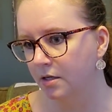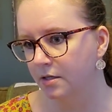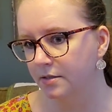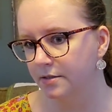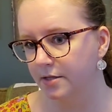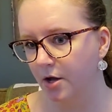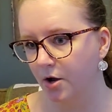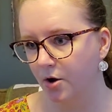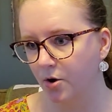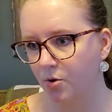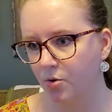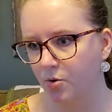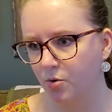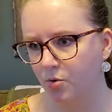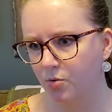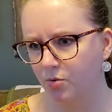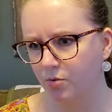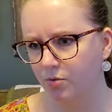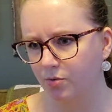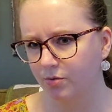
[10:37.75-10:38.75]

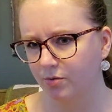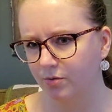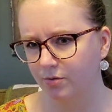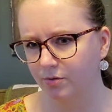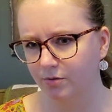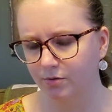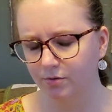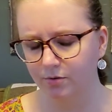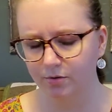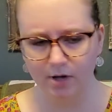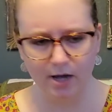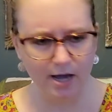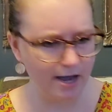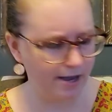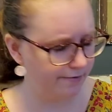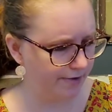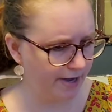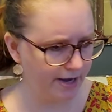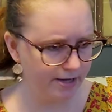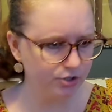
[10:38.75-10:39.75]
So
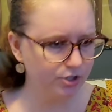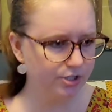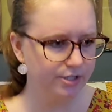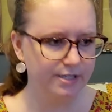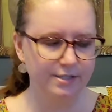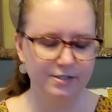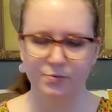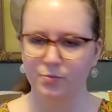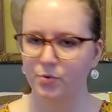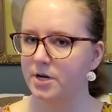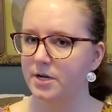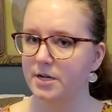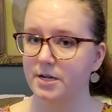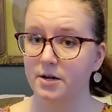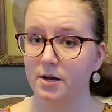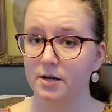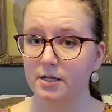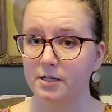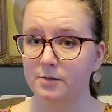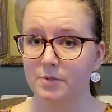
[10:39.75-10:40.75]
I've actually done some reading
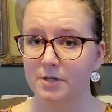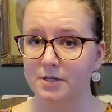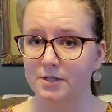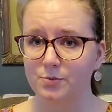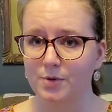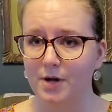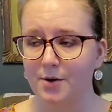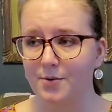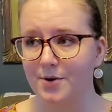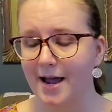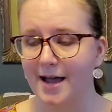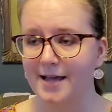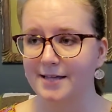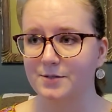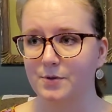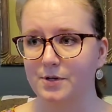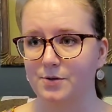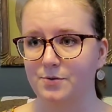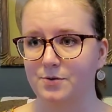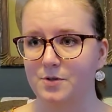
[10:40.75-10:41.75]
on it because when I would ask
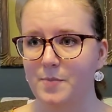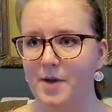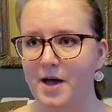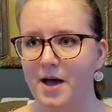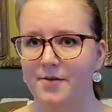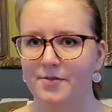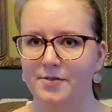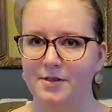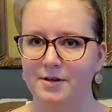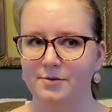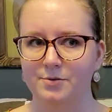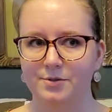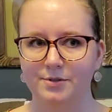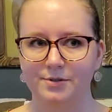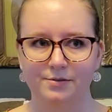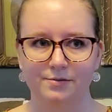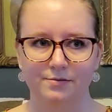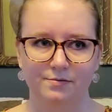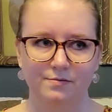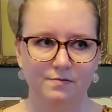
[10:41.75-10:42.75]
what it was about, they
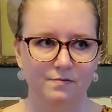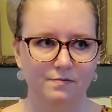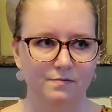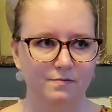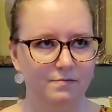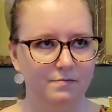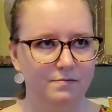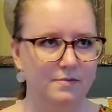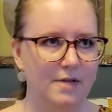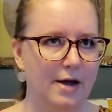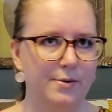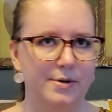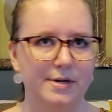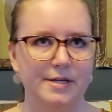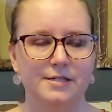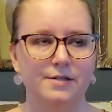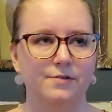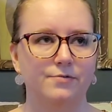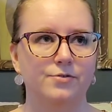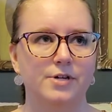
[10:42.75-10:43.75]
would I would
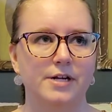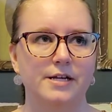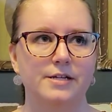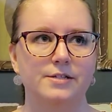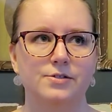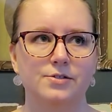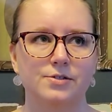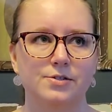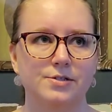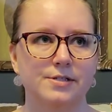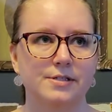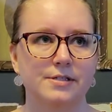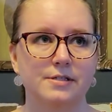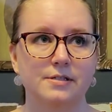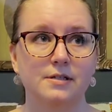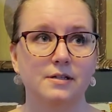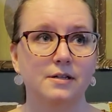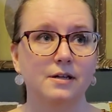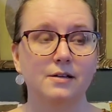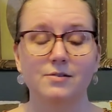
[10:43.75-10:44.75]
get different answers.
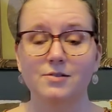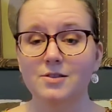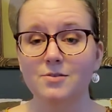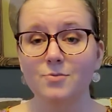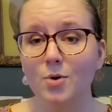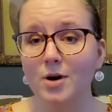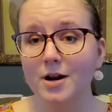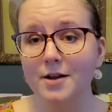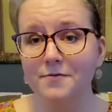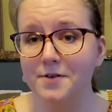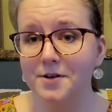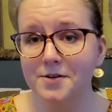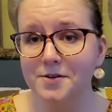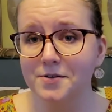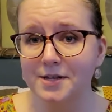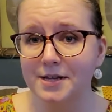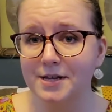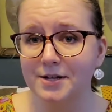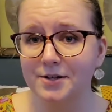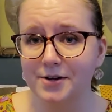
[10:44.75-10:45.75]
And what I found on
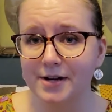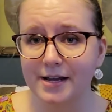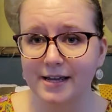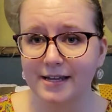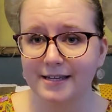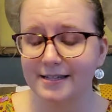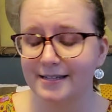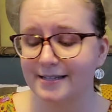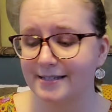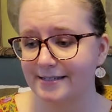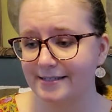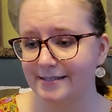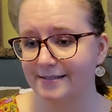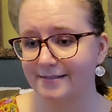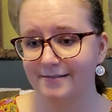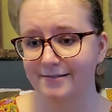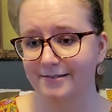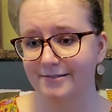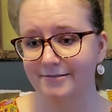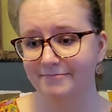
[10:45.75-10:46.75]
the internet is
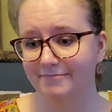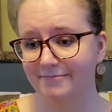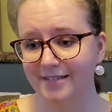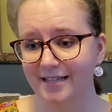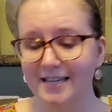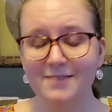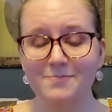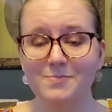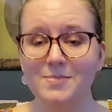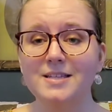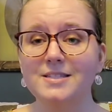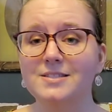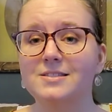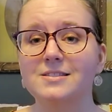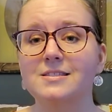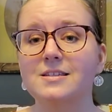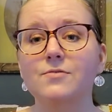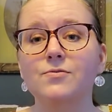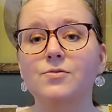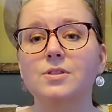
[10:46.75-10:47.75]
it means
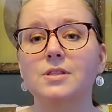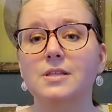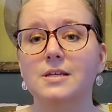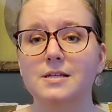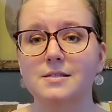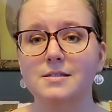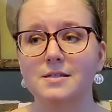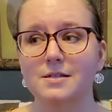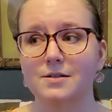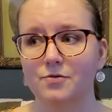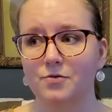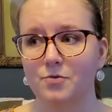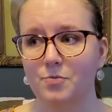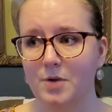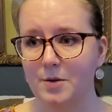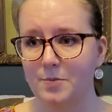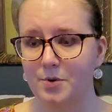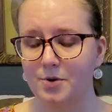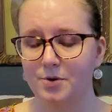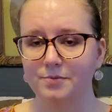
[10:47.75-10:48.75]
different things to different
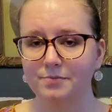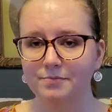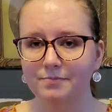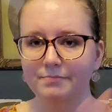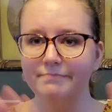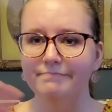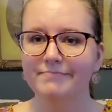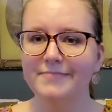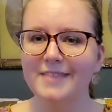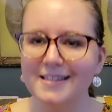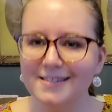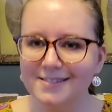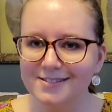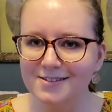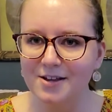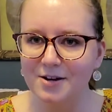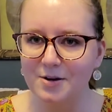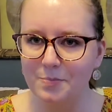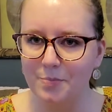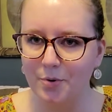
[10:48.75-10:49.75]
people. That's
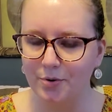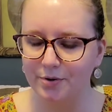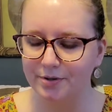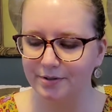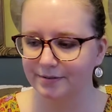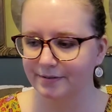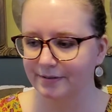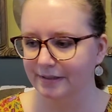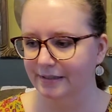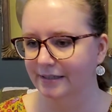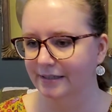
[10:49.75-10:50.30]
not important.